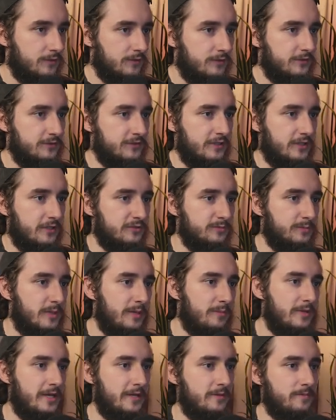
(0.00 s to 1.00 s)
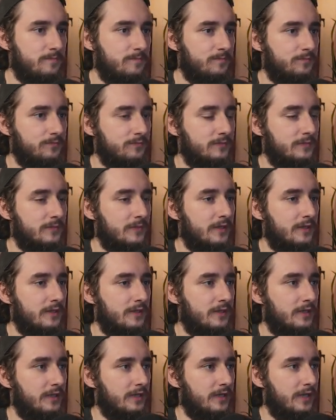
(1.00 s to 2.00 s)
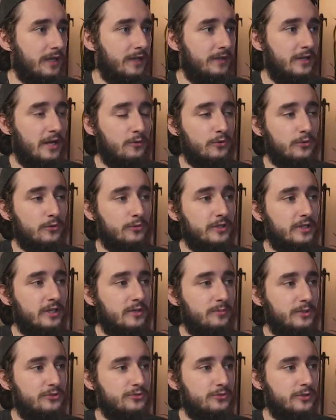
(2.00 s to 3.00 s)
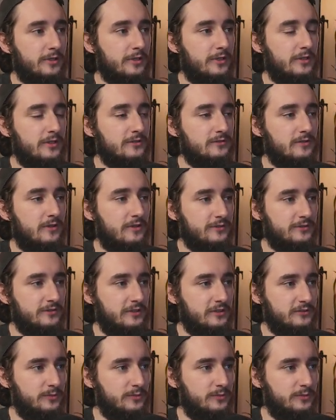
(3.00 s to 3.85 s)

sales pipeline. And now we're only going to be triggering this on the sales